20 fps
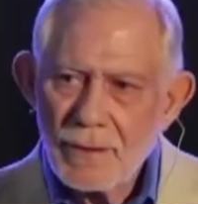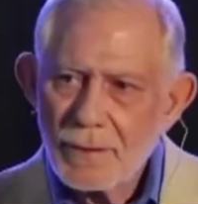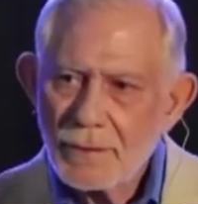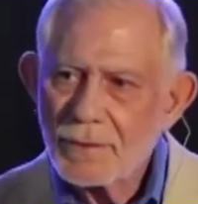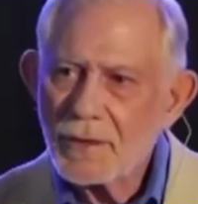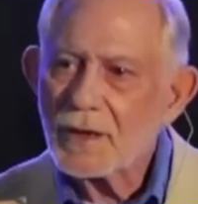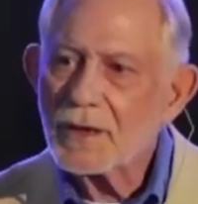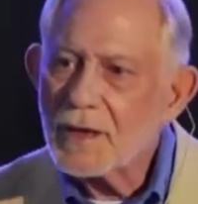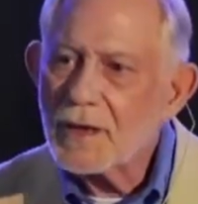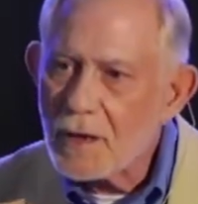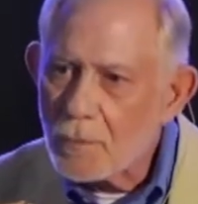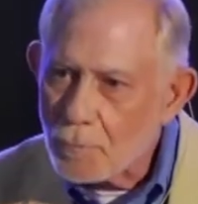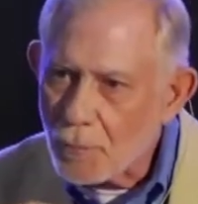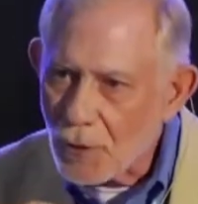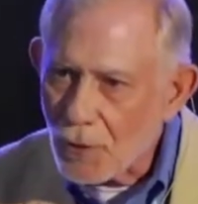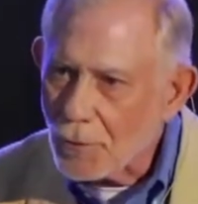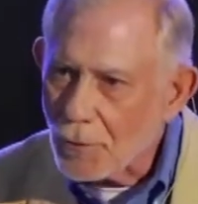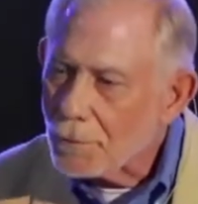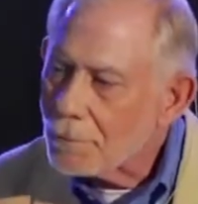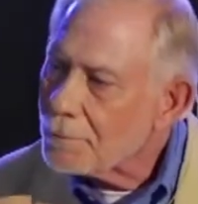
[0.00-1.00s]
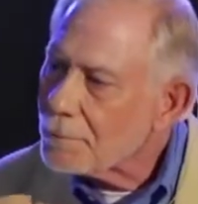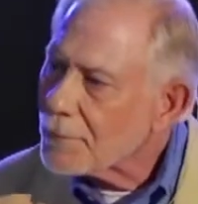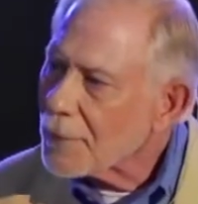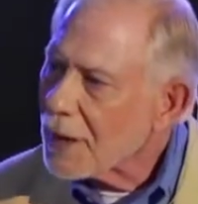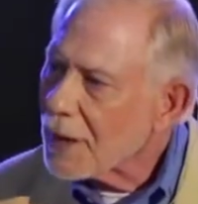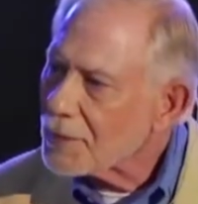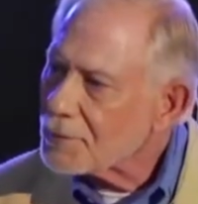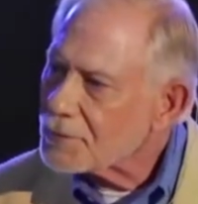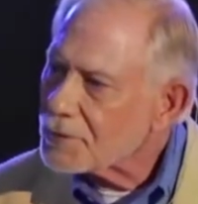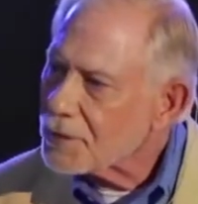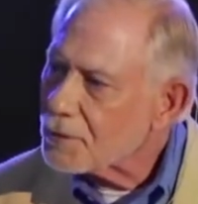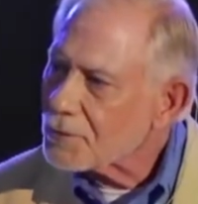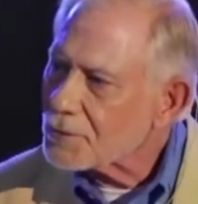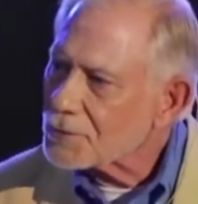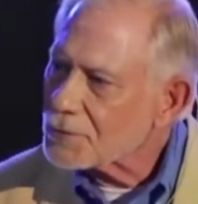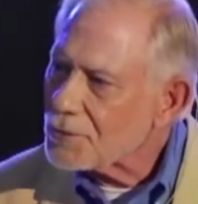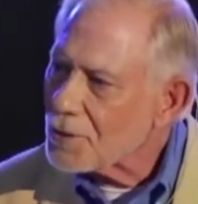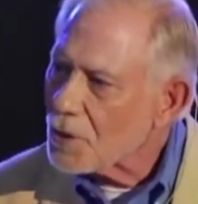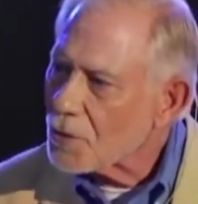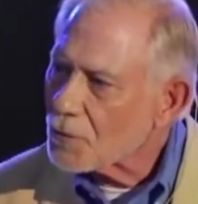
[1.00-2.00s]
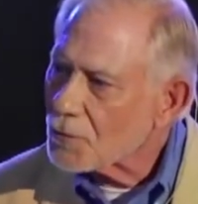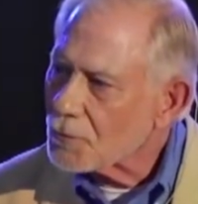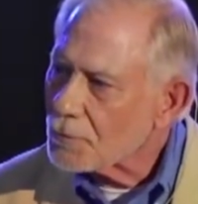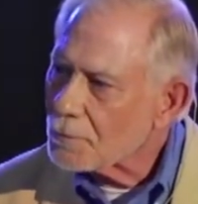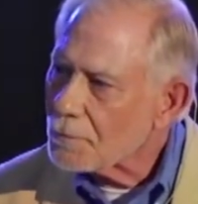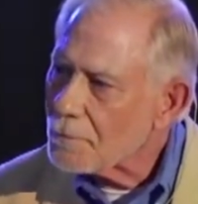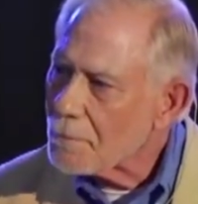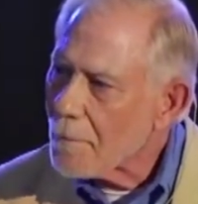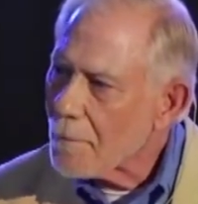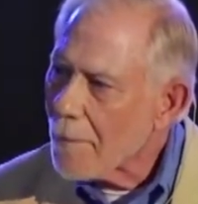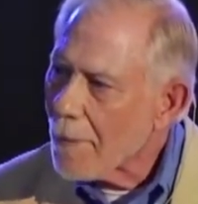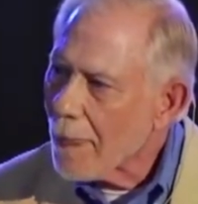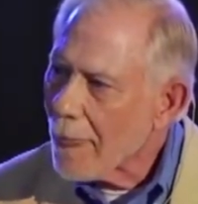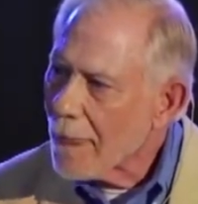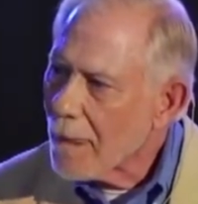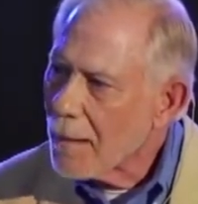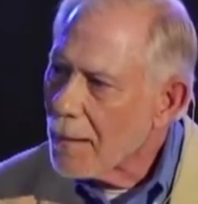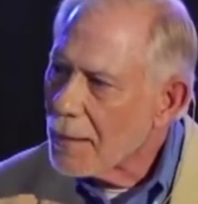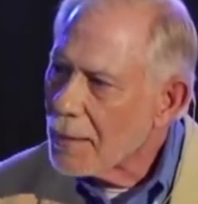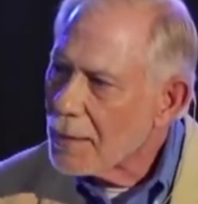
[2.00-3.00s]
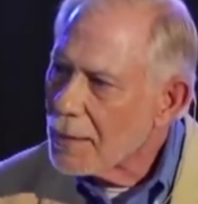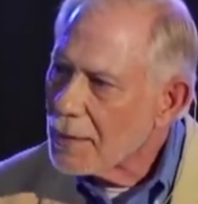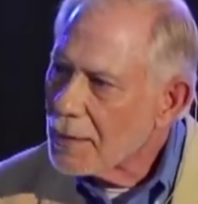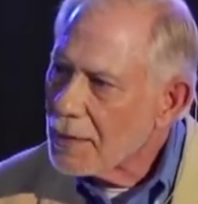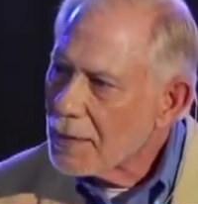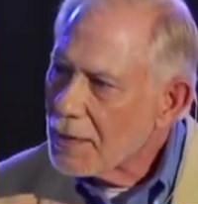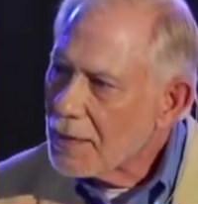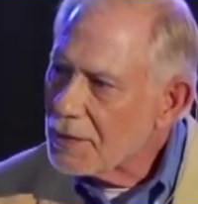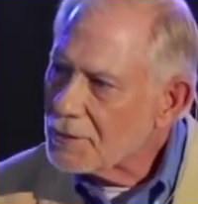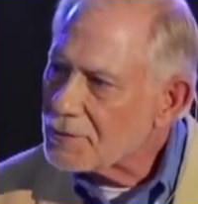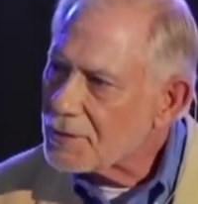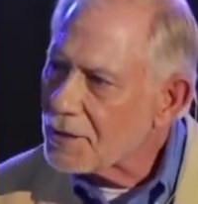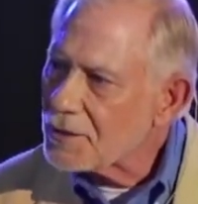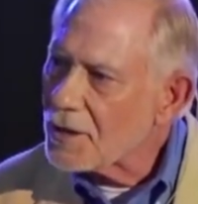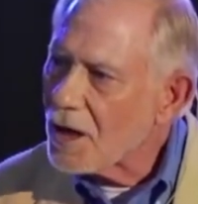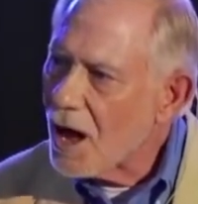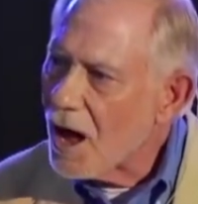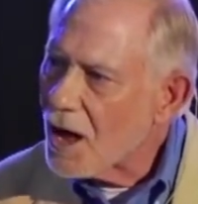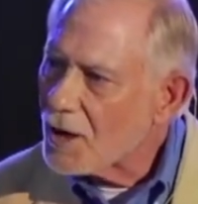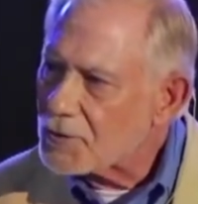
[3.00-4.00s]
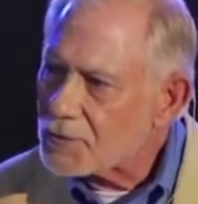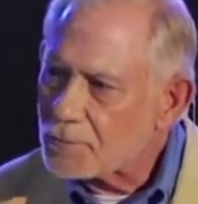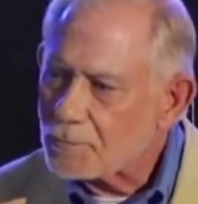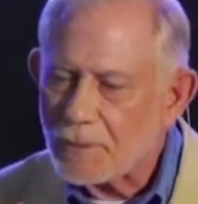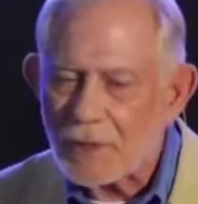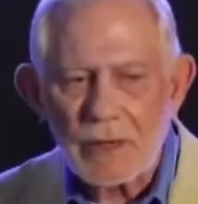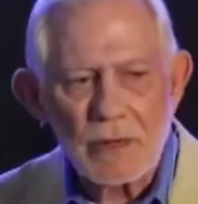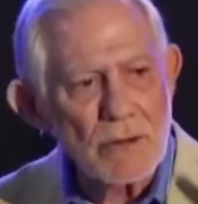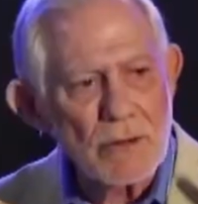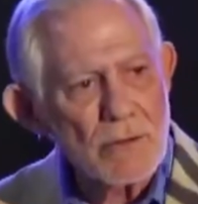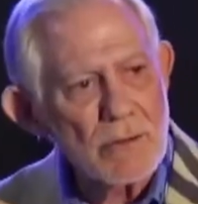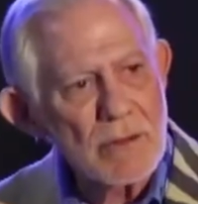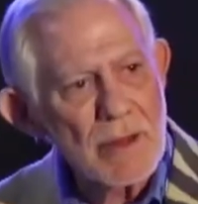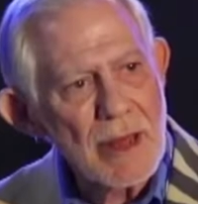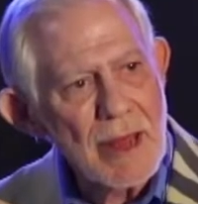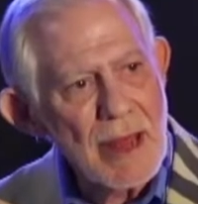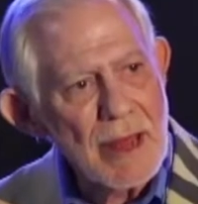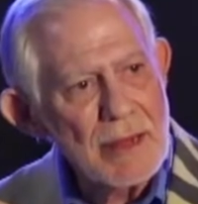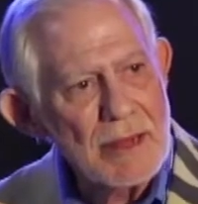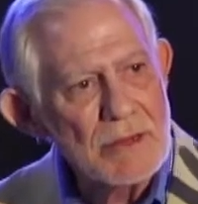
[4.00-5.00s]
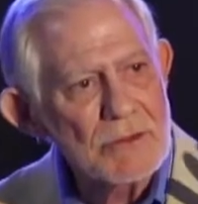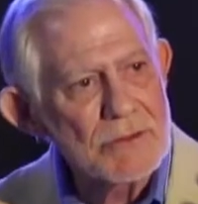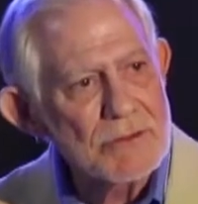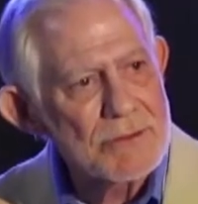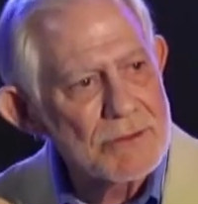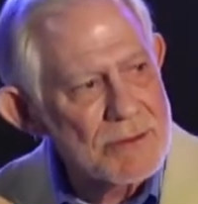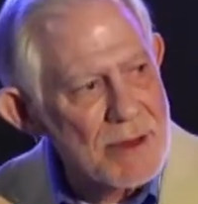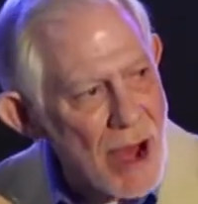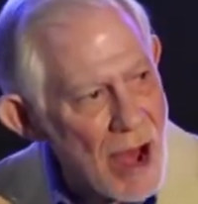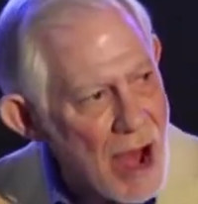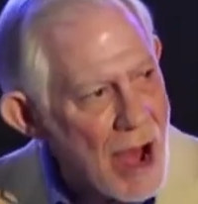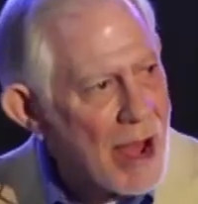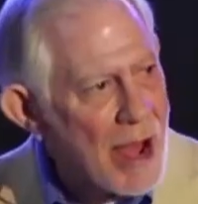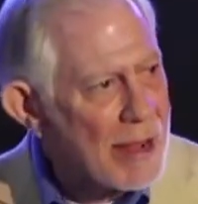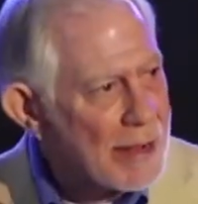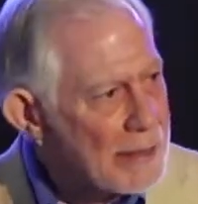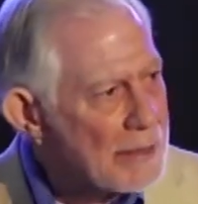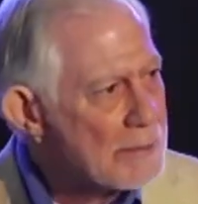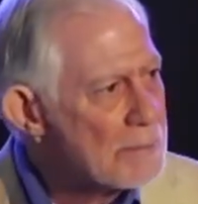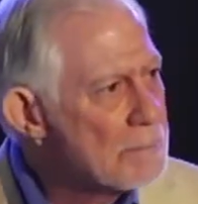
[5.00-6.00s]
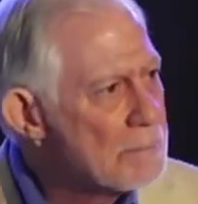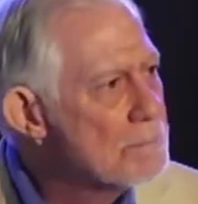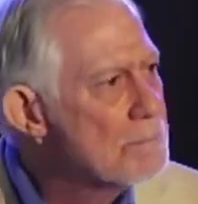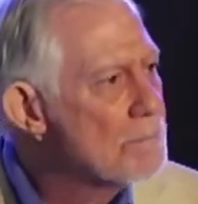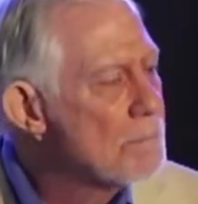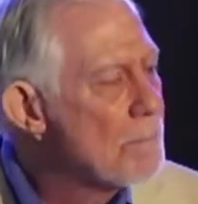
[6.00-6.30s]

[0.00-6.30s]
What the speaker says: the Gipper, as he was known. He's in the hospital and he's dying.